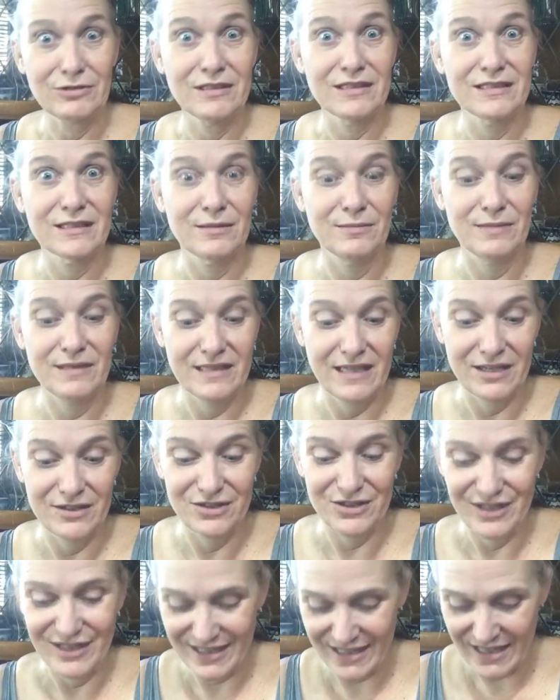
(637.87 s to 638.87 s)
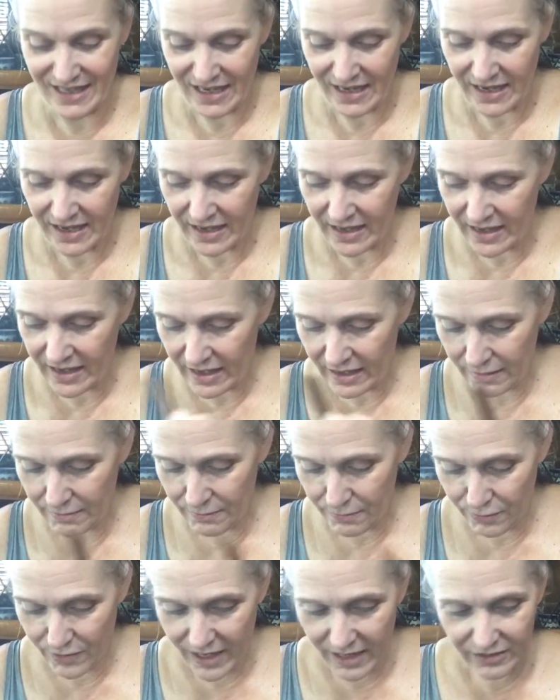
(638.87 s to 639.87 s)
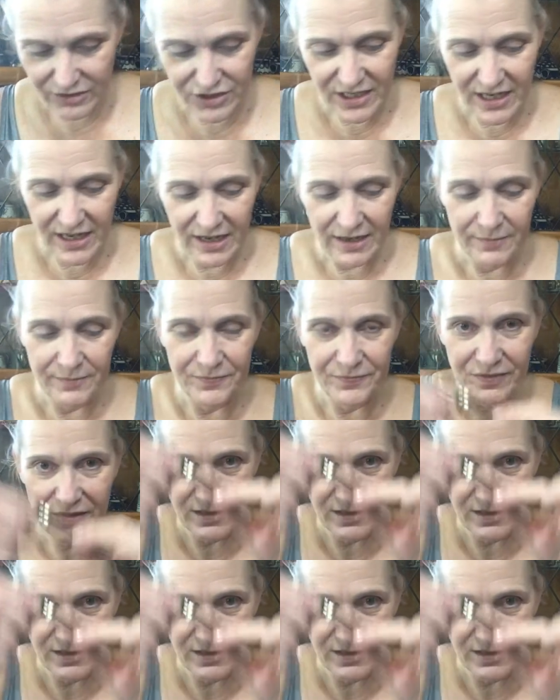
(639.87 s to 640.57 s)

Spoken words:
this can be dangerous, a brow gel.